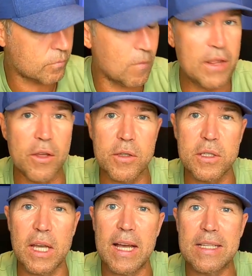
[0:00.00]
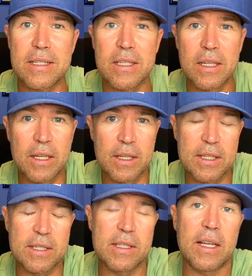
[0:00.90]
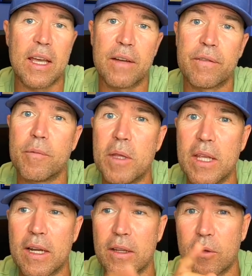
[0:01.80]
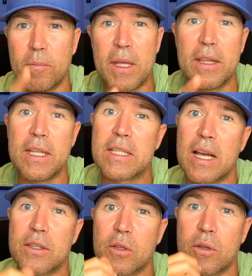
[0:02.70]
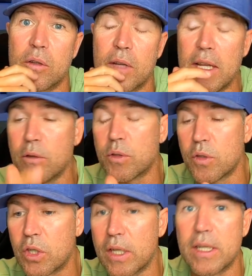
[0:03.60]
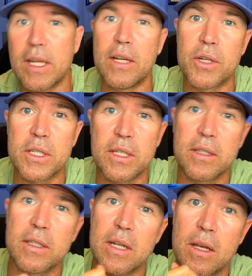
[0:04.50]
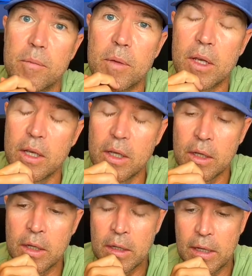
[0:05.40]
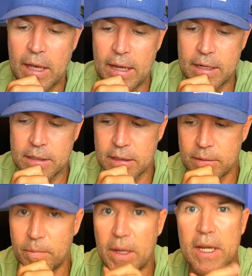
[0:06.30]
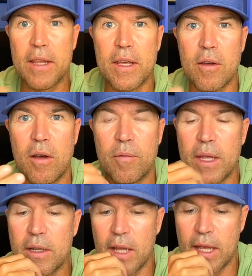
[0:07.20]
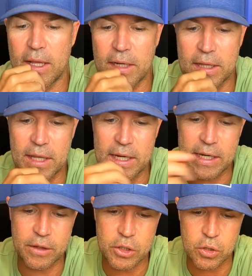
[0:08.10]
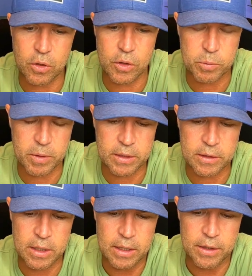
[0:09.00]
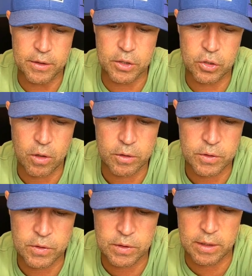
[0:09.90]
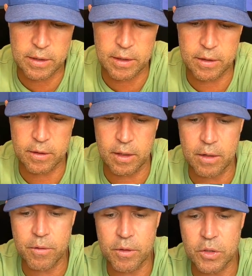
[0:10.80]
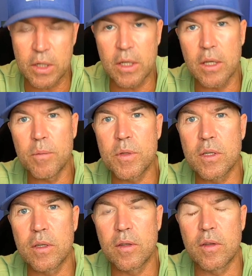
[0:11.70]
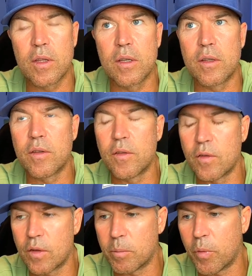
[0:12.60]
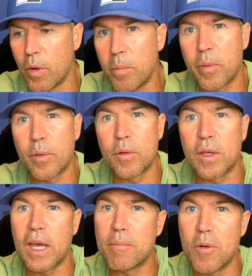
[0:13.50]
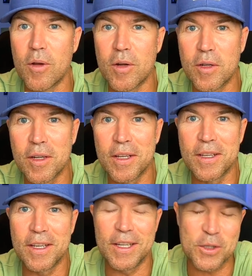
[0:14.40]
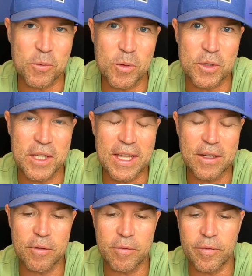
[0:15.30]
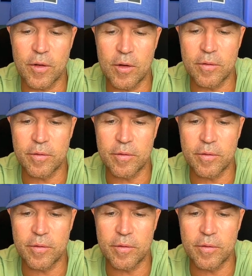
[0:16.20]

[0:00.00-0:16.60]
And those guys stuck out for me there. I thought, man, these guys are good. And also Jaden Hendrikse at the time. And um, and here they are, man. And and they led the charge. But the Sharks, uh, Hanro Jacobs, the the prop who came on uh, towards the end of, of